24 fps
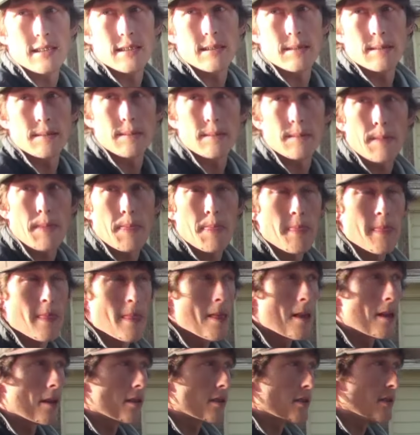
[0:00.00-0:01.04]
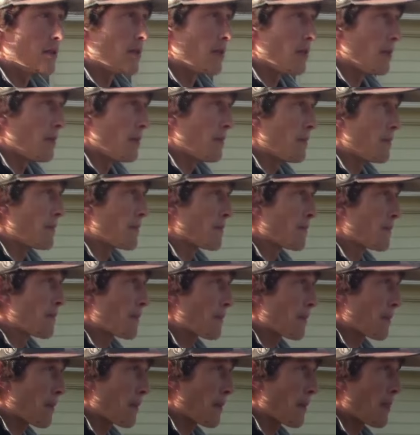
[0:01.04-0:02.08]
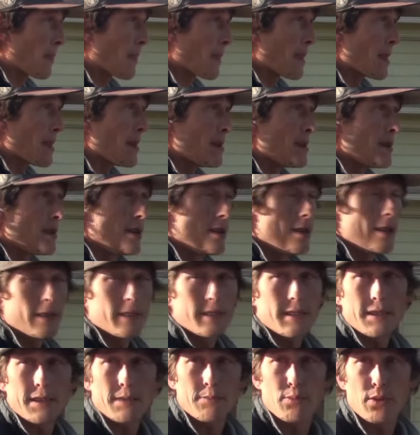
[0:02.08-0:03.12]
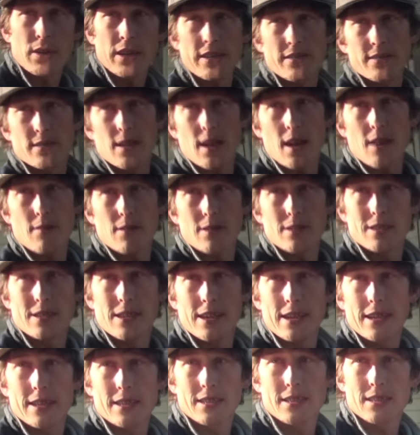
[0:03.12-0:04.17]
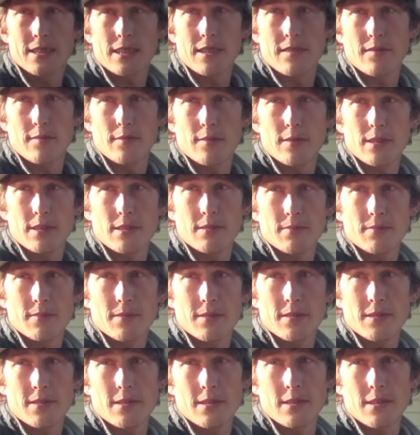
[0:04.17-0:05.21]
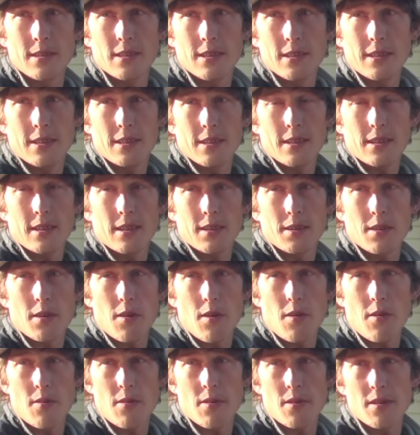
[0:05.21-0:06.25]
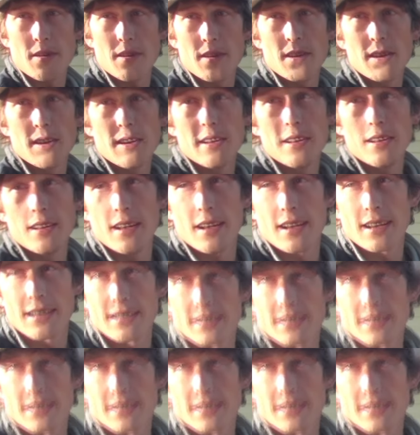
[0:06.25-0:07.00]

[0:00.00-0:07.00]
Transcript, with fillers: Yeah. Cleveland. I think Braves got what it takes to give them a, a go. Who?